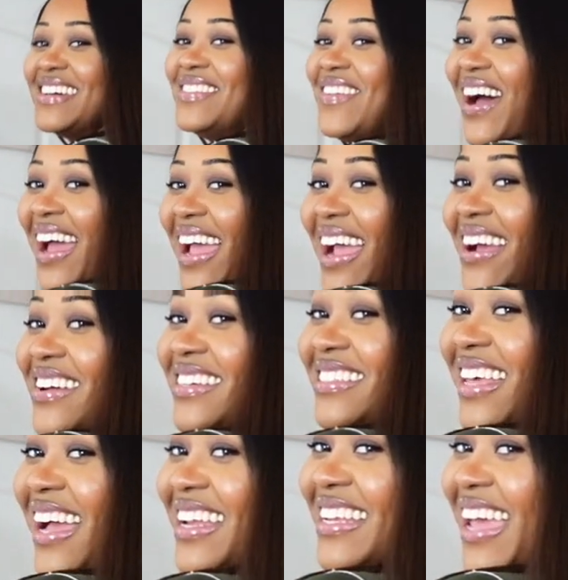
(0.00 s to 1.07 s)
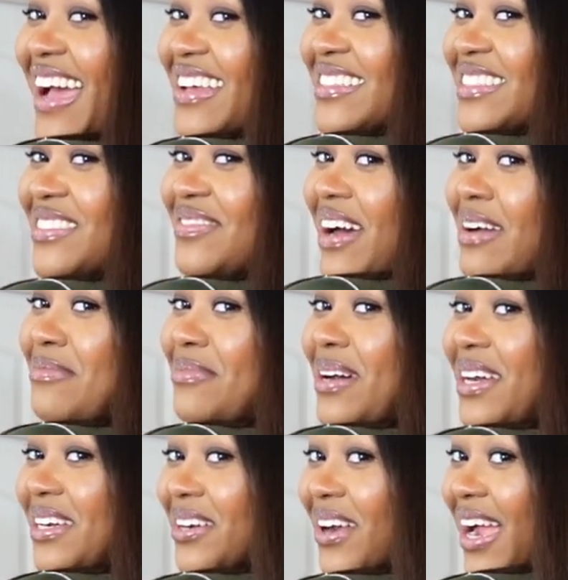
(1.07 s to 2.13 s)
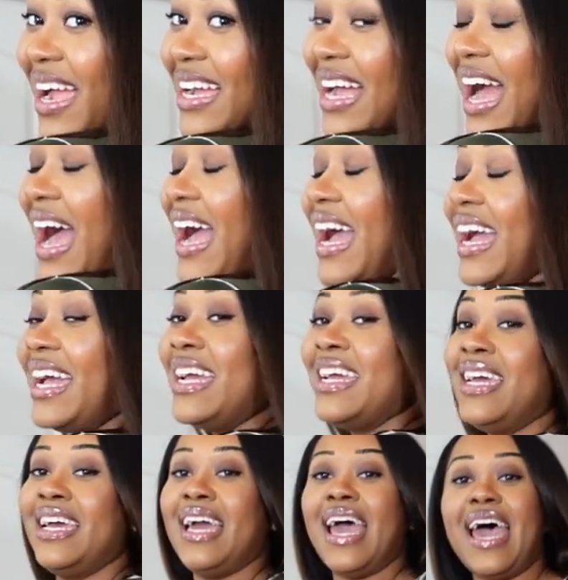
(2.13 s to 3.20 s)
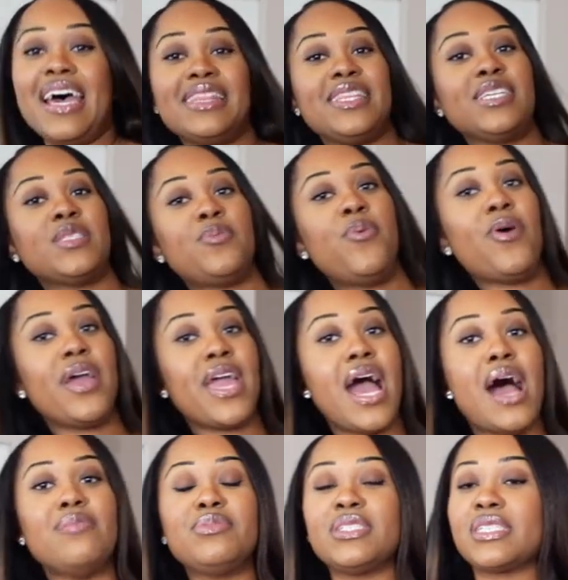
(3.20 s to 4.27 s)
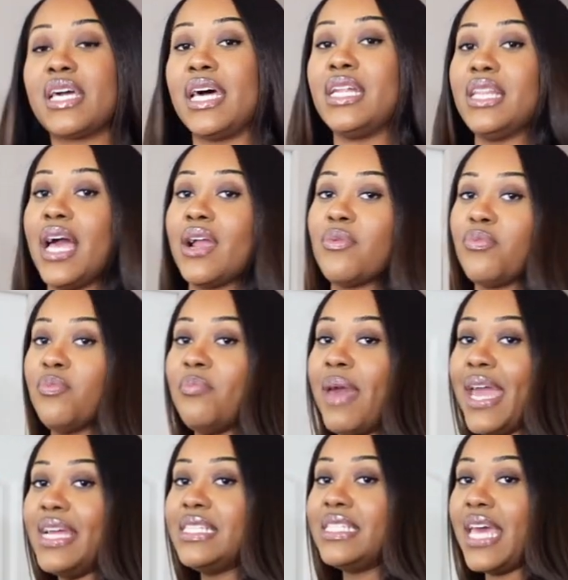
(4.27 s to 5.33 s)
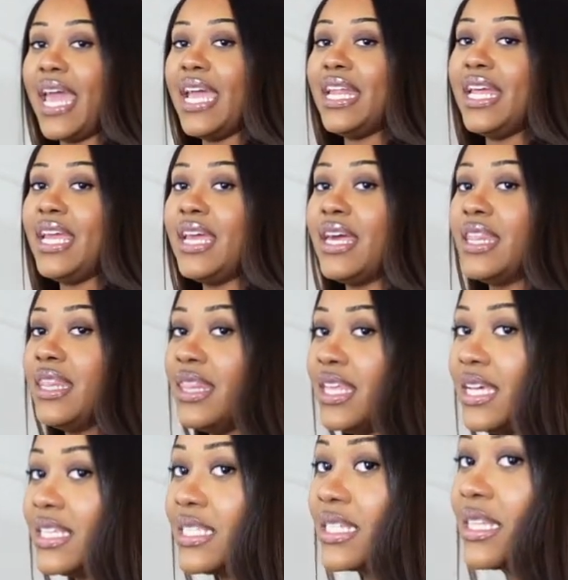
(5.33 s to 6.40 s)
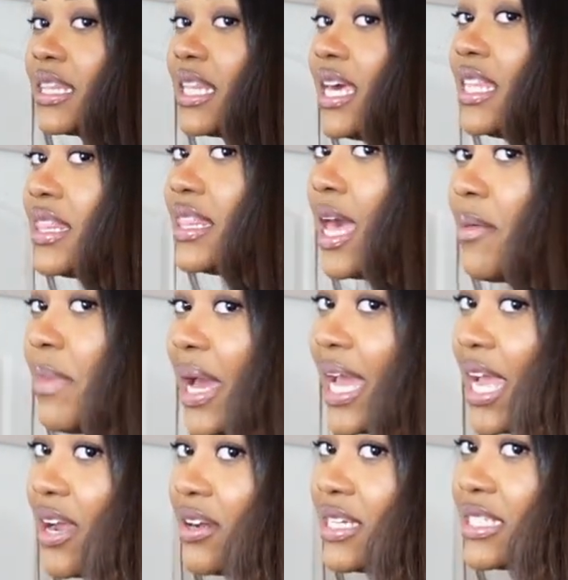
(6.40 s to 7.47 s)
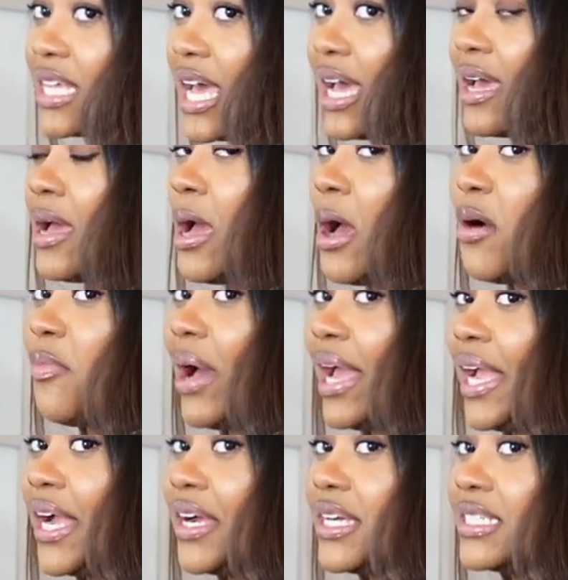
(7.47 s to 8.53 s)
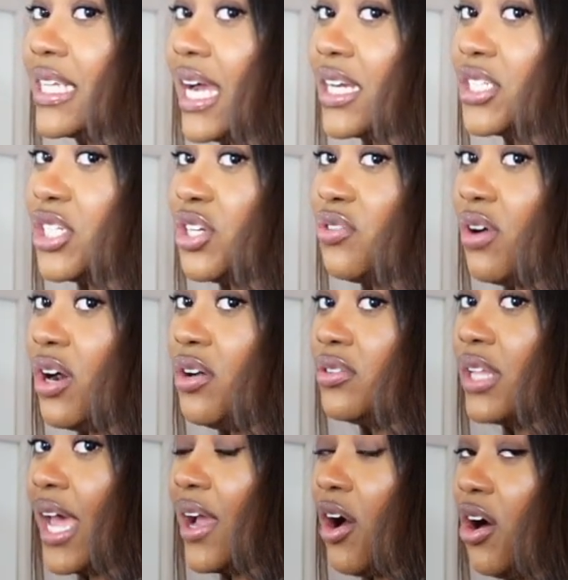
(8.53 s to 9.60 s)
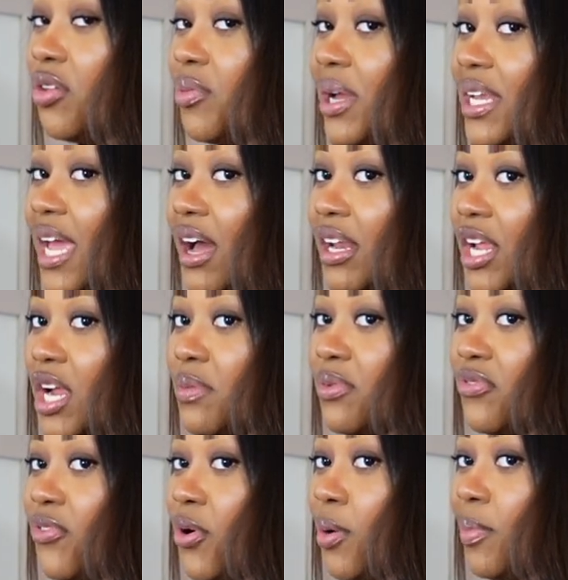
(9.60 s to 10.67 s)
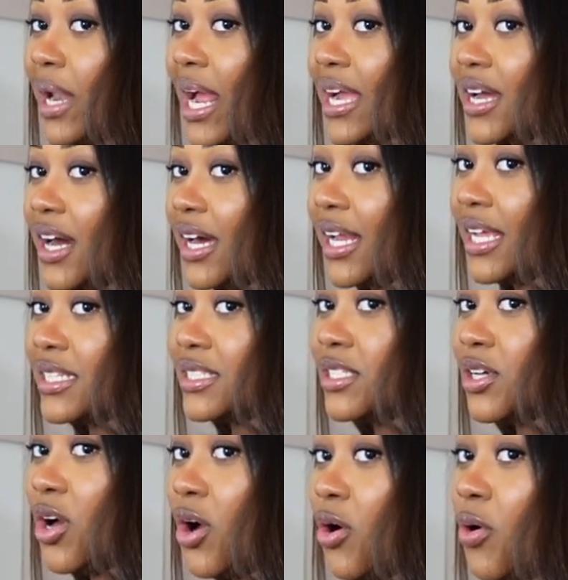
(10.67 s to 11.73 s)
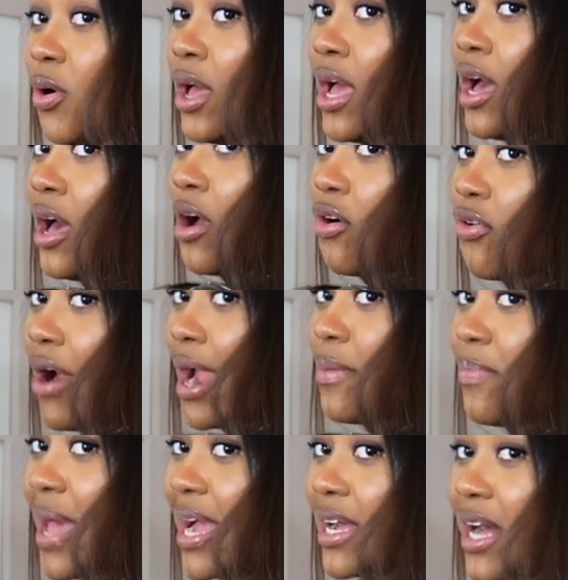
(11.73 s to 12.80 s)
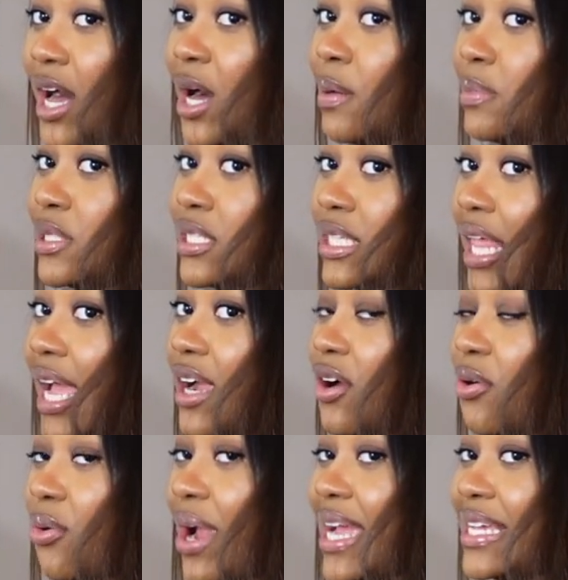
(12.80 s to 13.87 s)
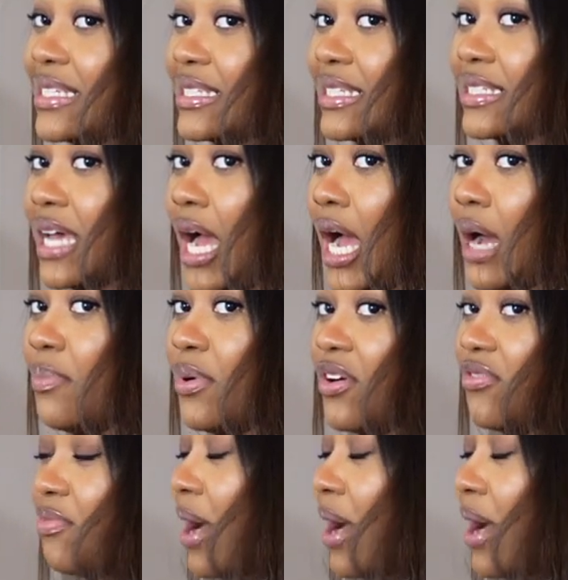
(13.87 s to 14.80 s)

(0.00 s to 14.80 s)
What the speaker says: My hair is like down to my butt crack. At this point, I'm just kind of like maintaining this length that my hair is at. My hair has actually grown like all the way down here before, but I cut it to go right back up to like graze the top of